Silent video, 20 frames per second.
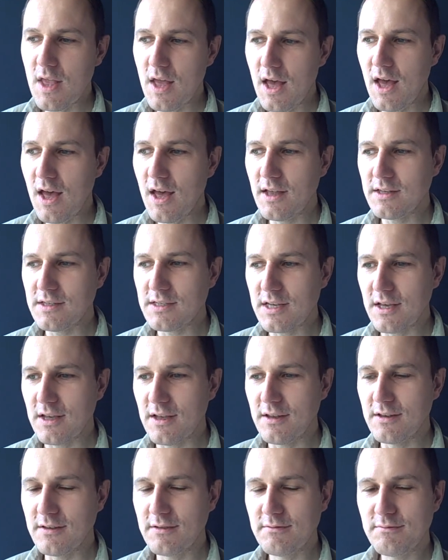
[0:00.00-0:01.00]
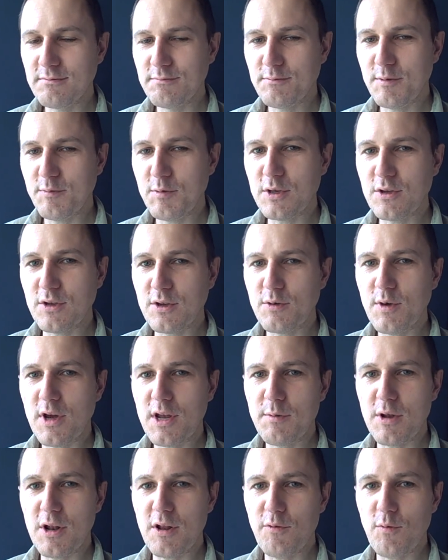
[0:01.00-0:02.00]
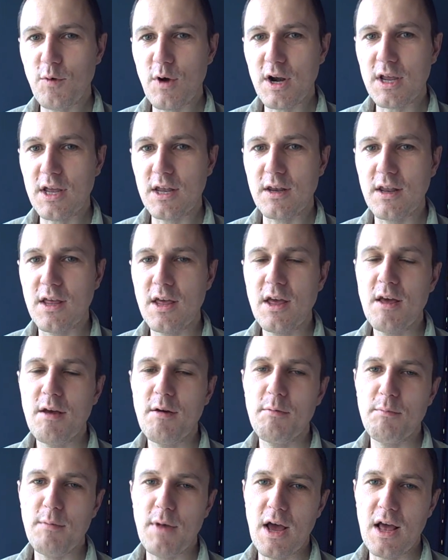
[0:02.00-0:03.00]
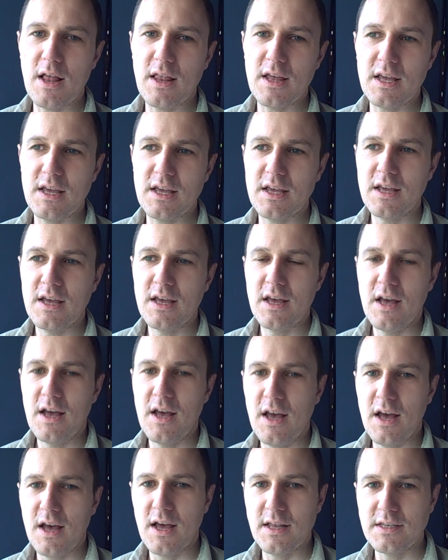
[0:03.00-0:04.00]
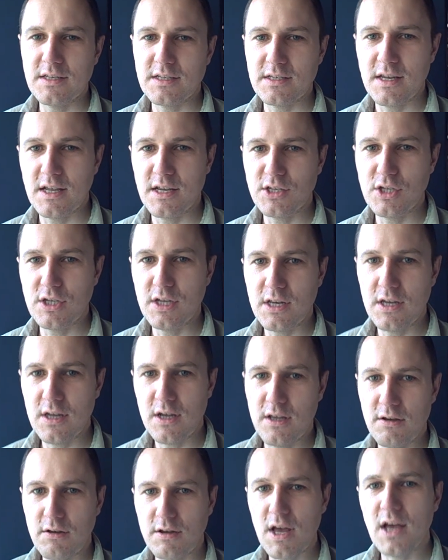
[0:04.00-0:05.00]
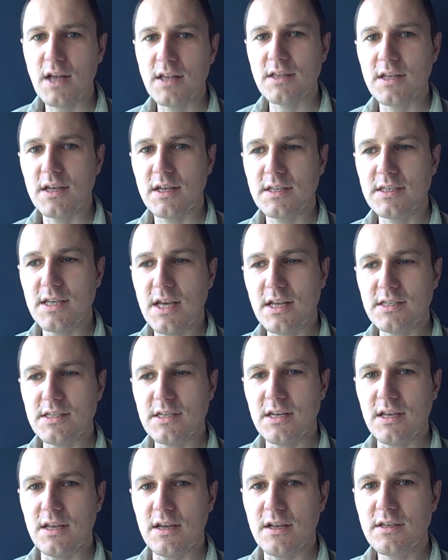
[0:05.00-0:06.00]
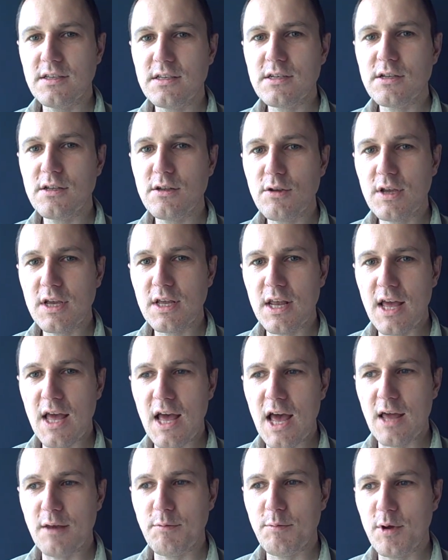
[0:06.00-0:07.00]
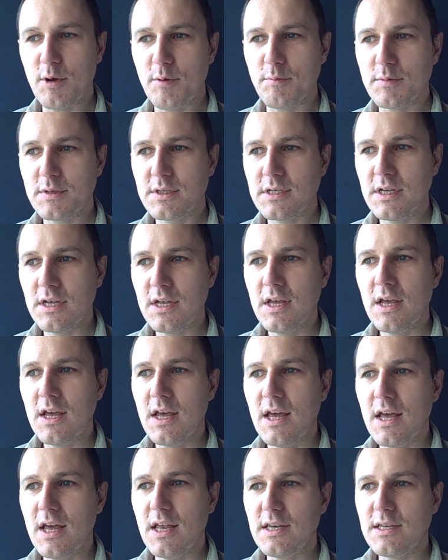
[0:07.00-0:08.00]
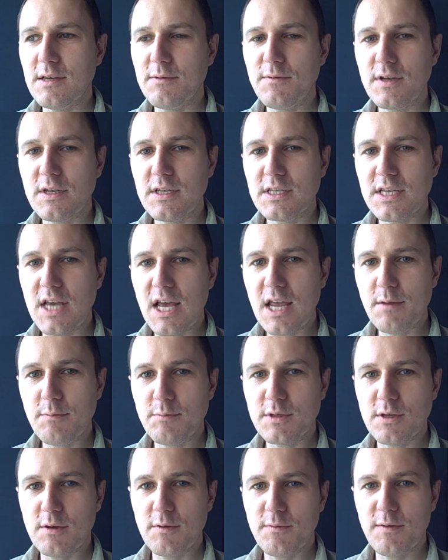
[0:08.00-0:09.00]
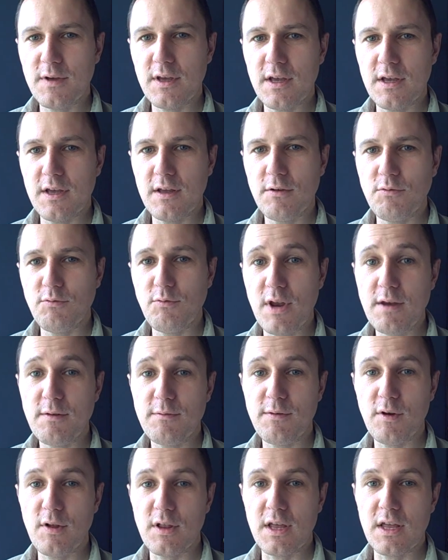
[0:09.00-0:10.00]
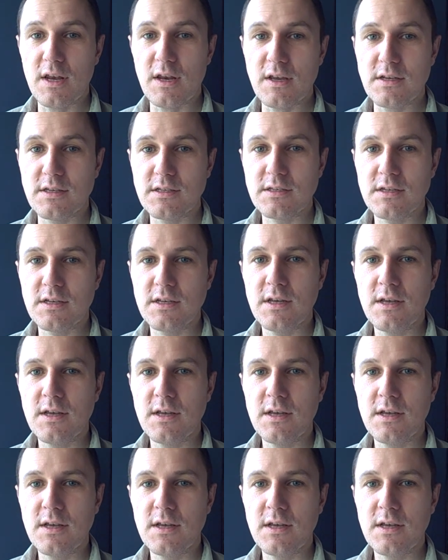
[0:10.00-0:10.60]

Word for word: And uh, we've been doing quite a bit of work in Mali and Nigeria, Uganda and Tanzania, just looking at hand pumps in different types of uh, rainfall areas.